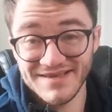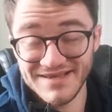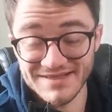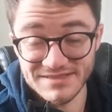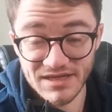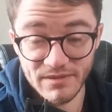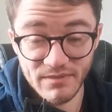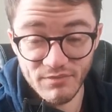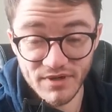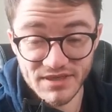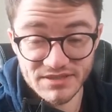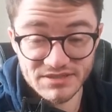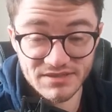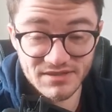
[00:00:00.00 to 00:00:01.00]
Is it going to be
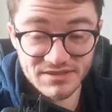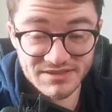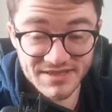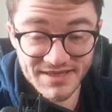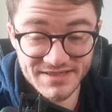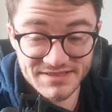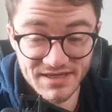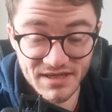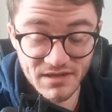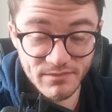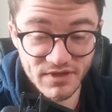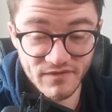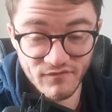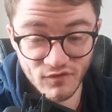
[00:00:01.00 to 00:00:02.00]
Brilliant Stars? Is it going to
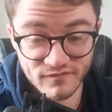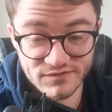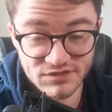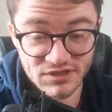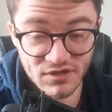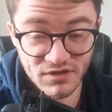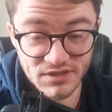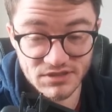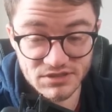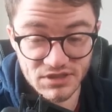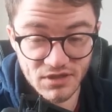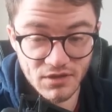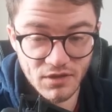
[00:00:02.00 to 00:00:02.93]
be Evolving Skies?